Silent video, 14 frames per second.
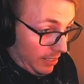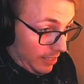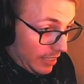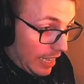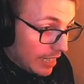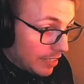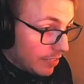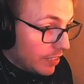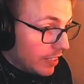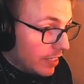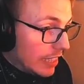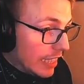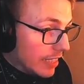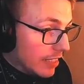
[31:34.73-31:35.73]
Yeah, and even
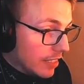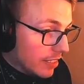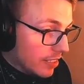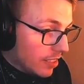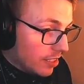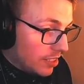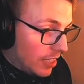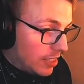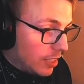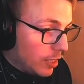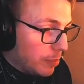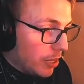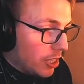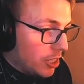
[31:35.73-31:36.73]
in the end, there's
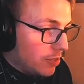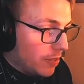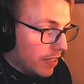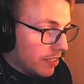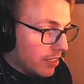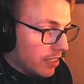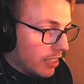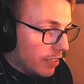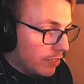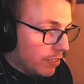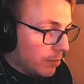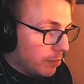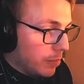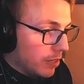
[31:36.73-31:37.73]
actually a boss fight in this
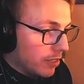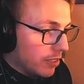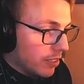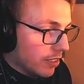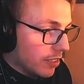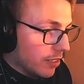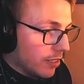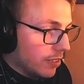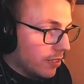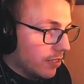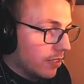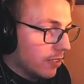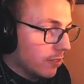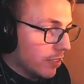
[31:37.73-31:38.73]
level, but
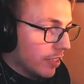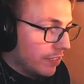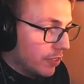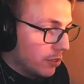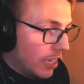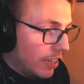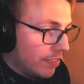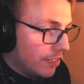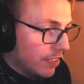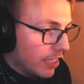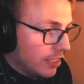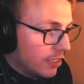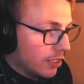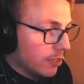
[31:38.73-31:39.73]
we have no time for
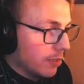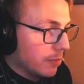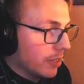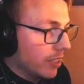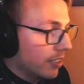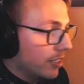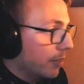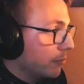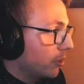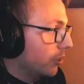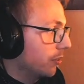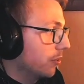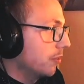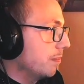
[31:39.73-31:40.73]
that, so I'm gonna attempt
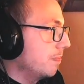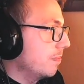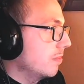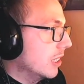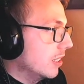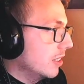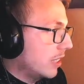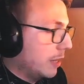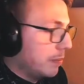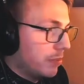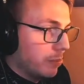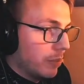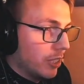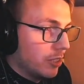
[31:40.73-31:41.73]
to skip
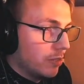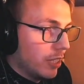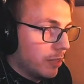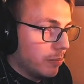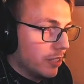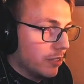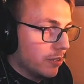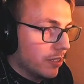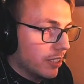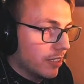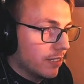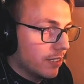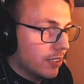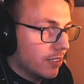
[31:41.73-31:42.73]
the boss fight by doing
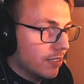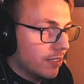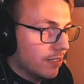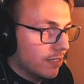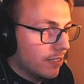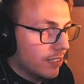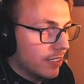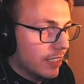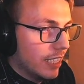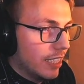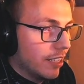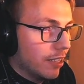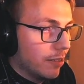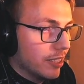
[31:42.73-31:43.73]
a...
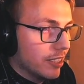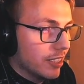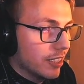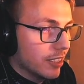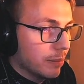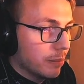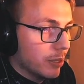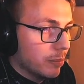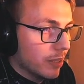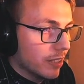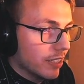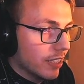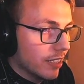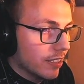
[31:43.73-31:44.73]
Yeah, now I say simple,
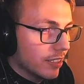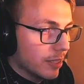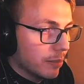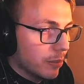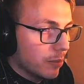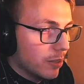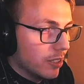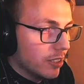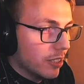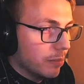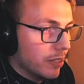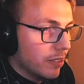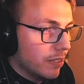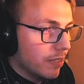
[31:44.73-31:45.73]
but yeah, a simple wall
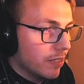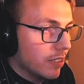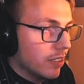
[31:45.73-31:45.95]
jump here.